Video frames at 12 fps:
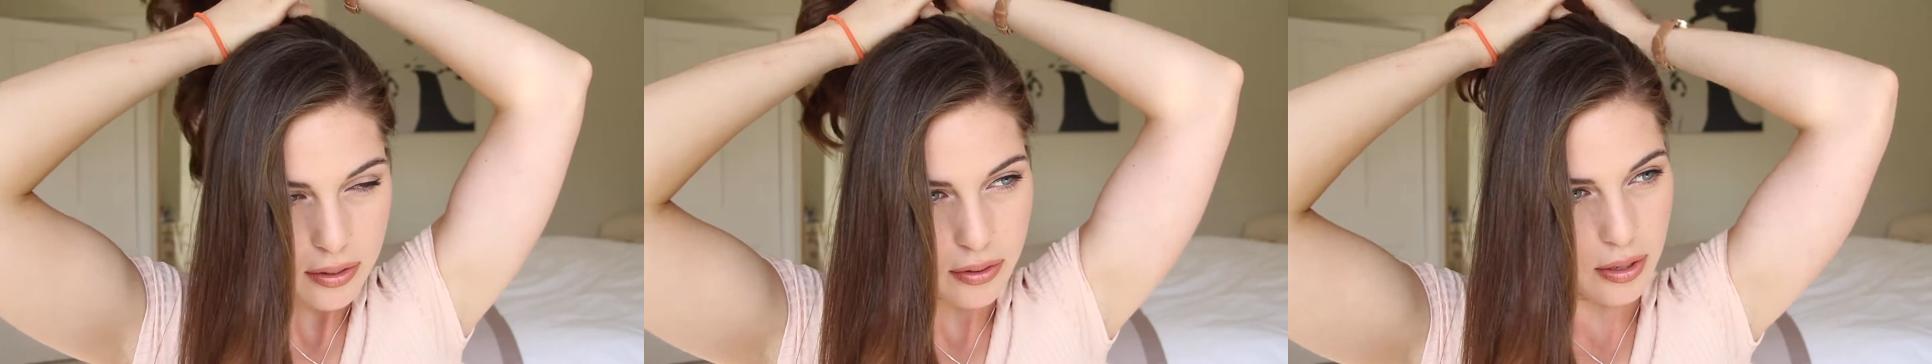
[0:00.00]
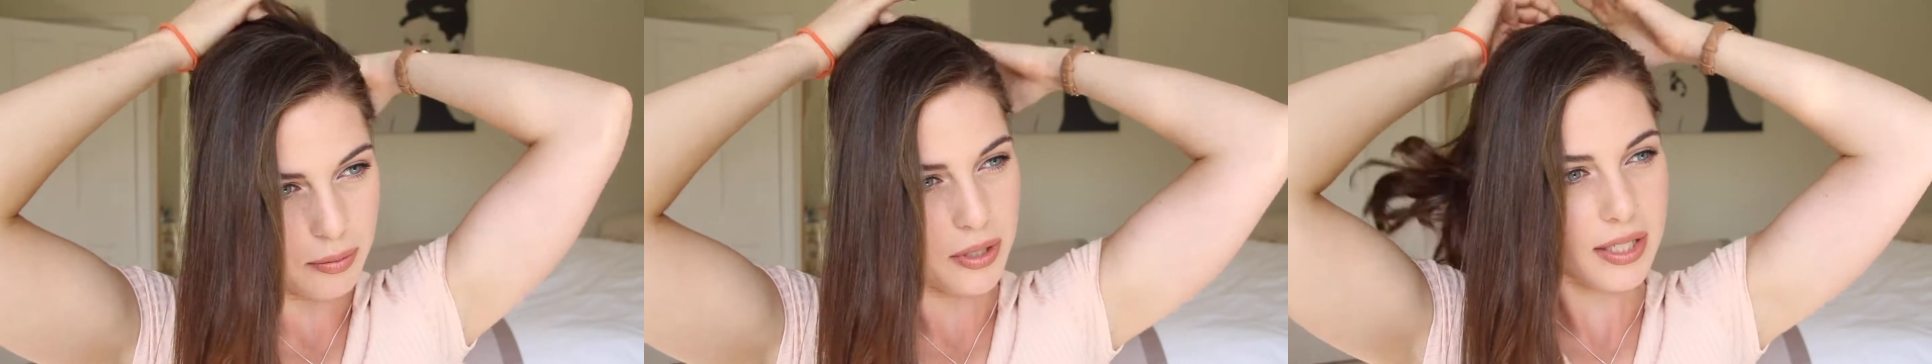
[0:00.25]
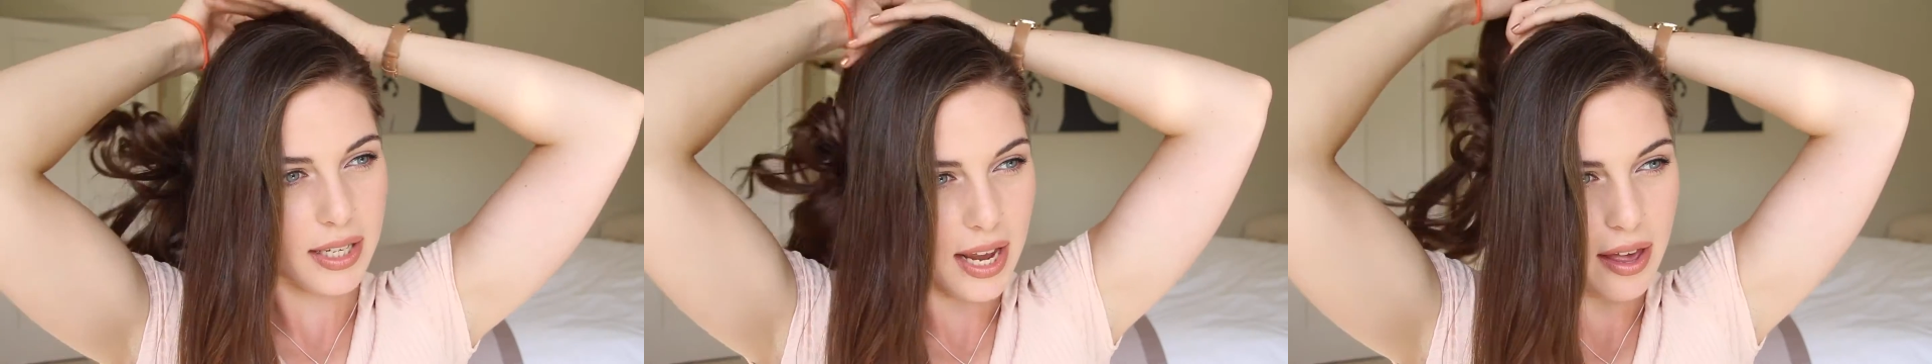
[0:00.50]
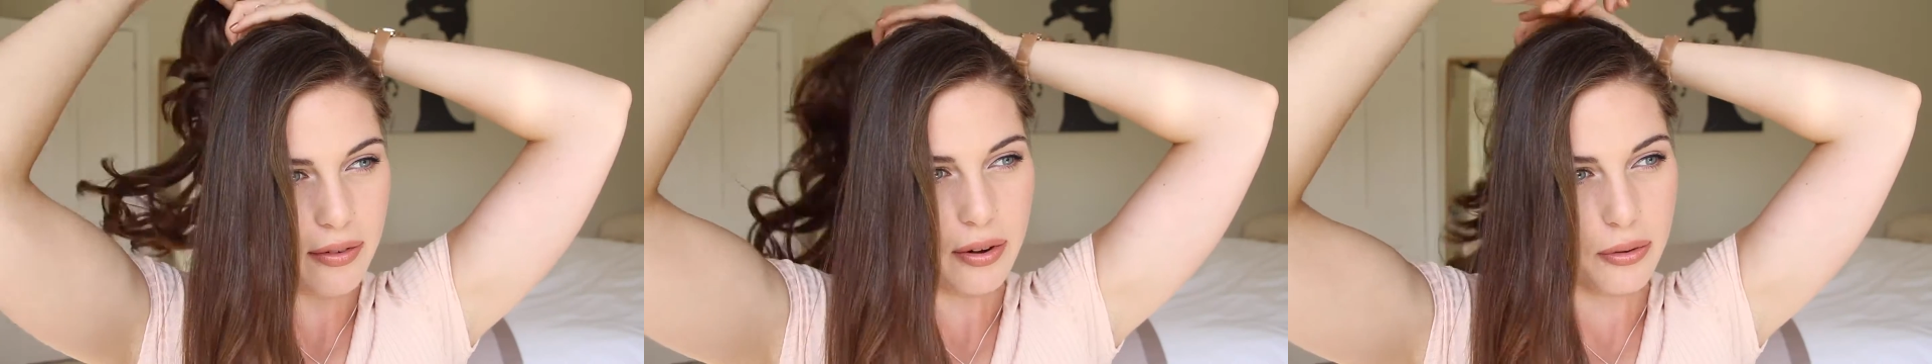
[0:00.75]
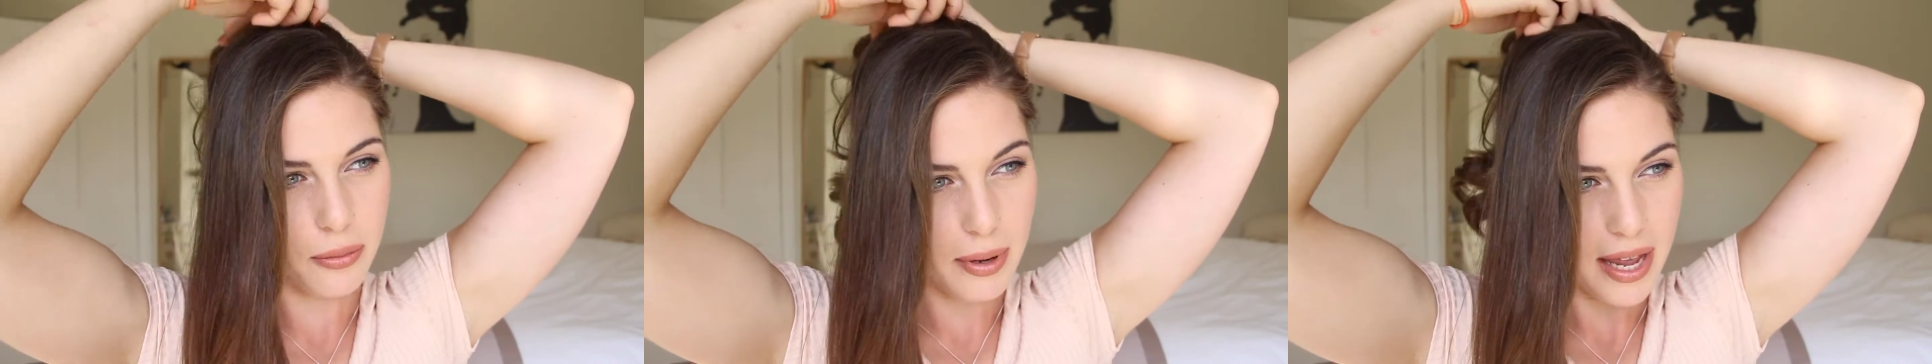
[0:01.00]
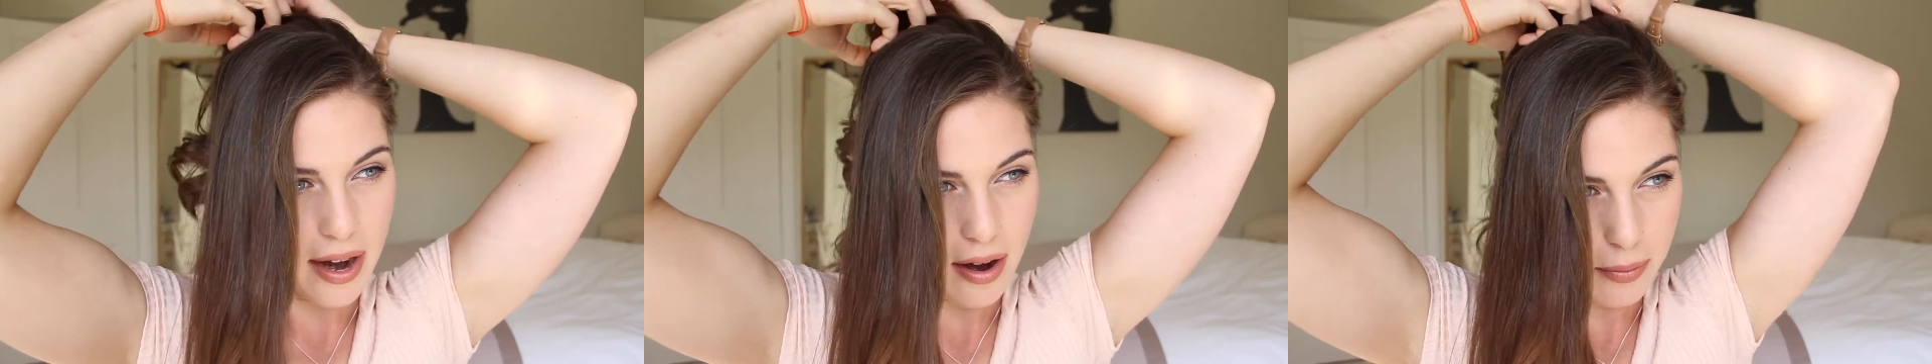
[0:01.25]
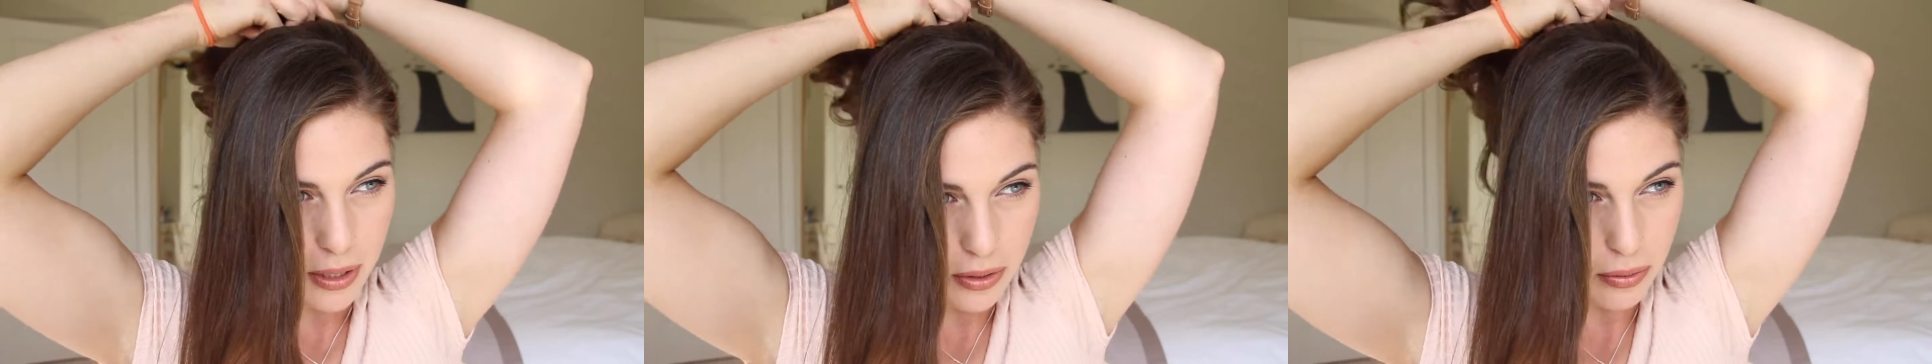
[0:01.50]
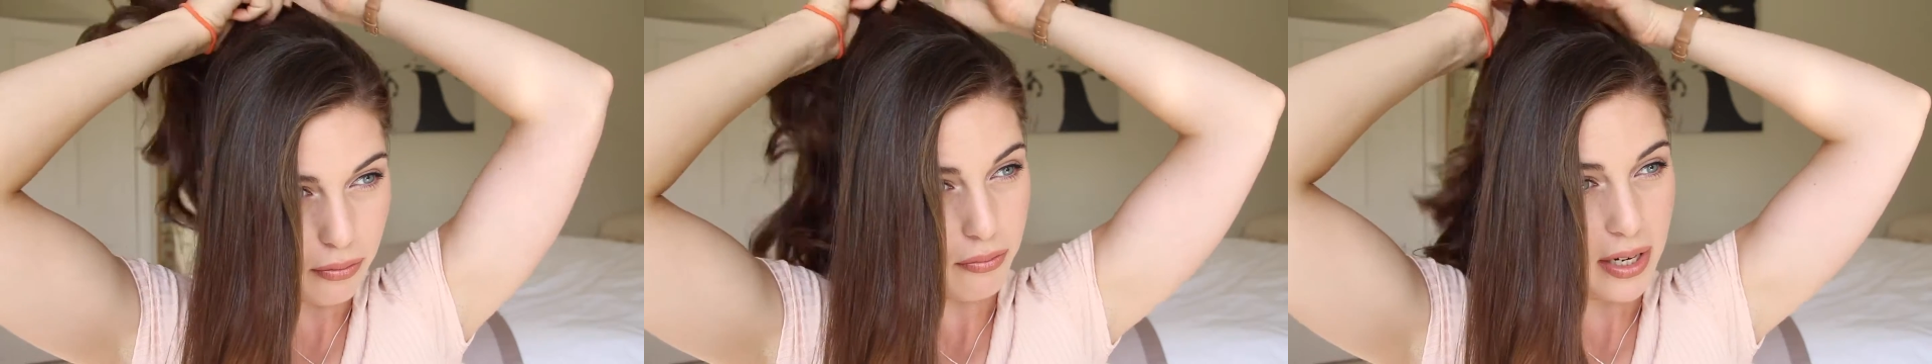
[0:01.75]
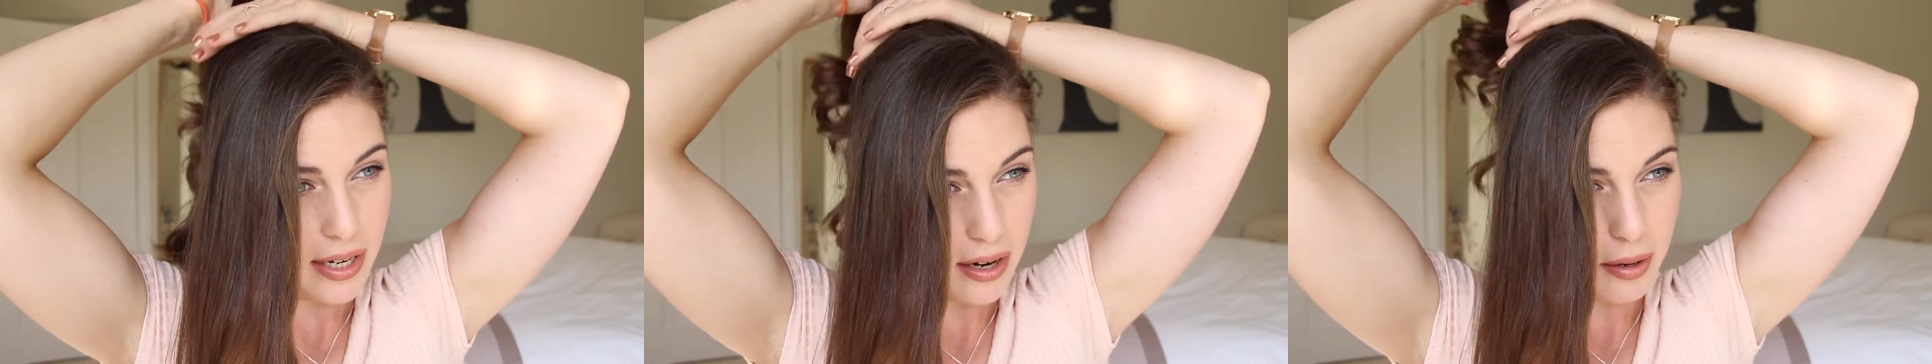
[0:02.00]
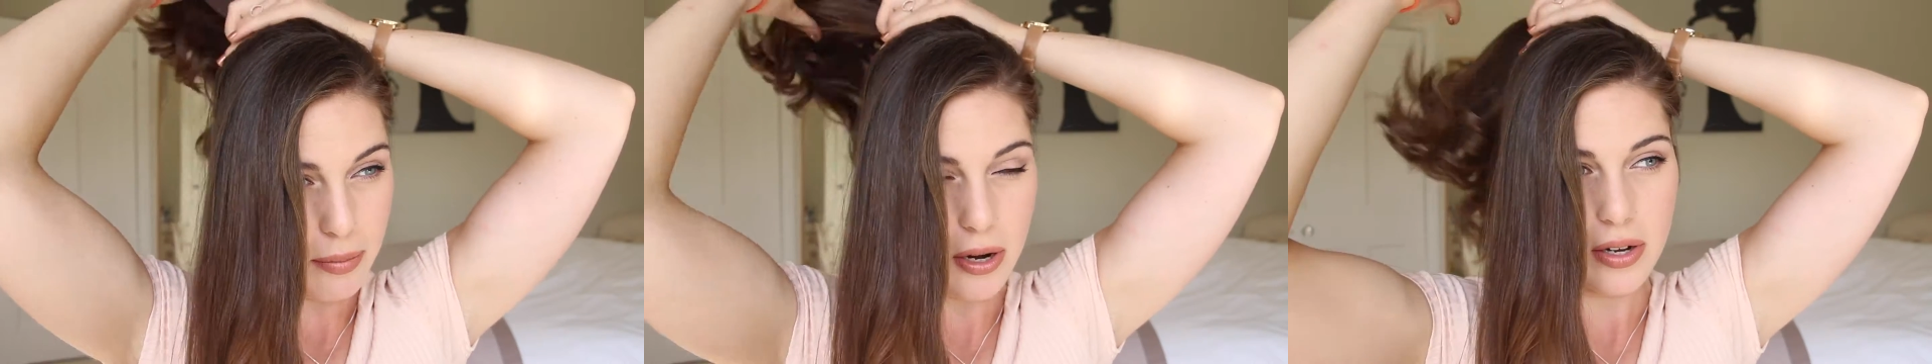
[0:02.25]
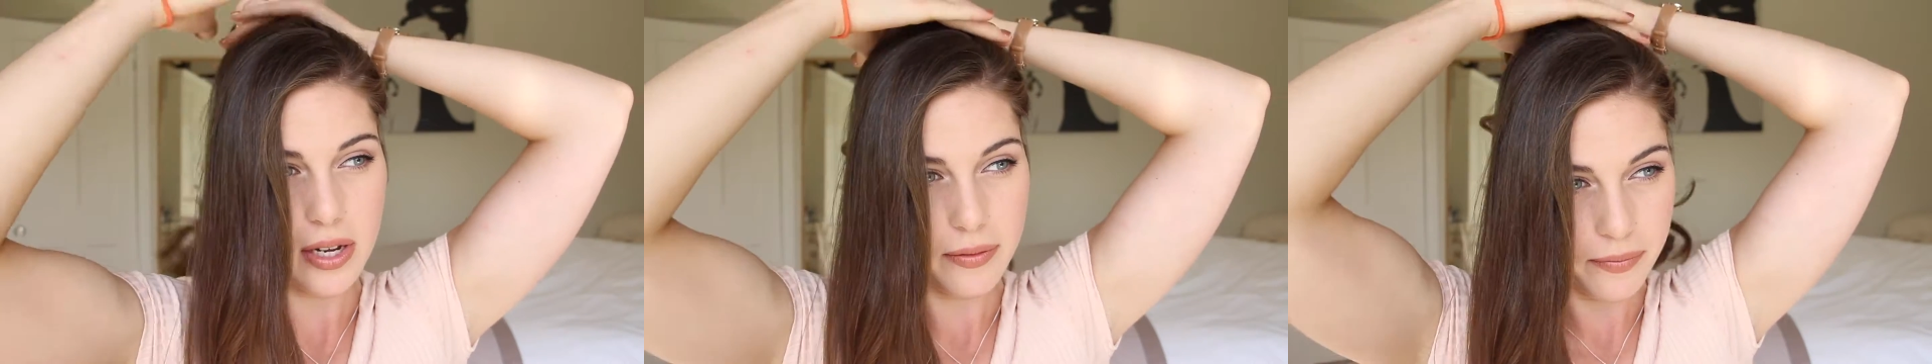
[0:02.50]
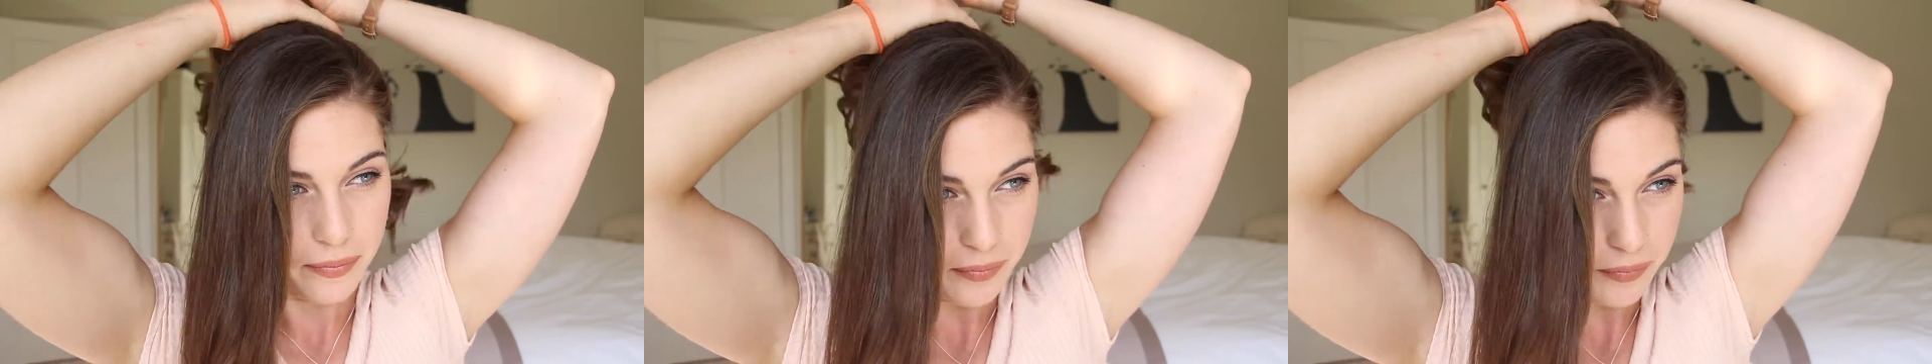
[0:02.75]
So I'm just gathering all my hair up into a really high pony